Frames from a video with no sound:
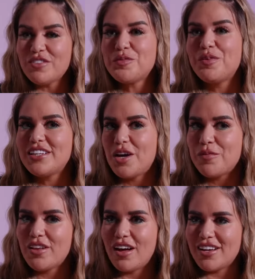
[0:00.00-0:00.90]
You have to play dumb
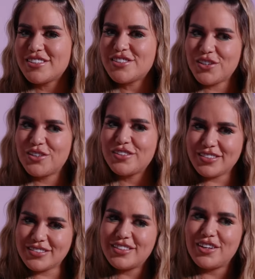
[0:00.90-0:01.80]
a lot, just so
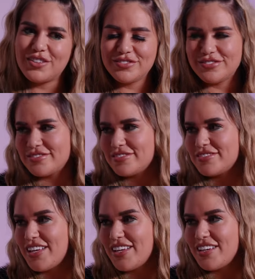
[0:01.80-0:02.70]
you know.
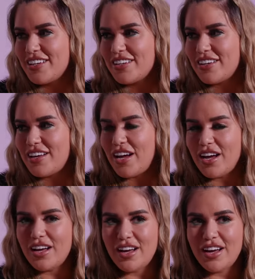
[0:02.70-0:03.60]
You know, you know.
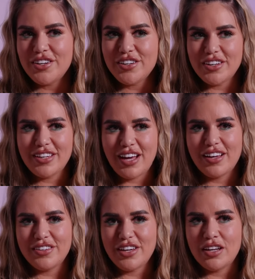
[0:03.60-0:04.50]
Under
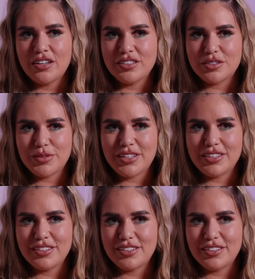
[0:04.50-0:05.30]
yeah, you get underestimated.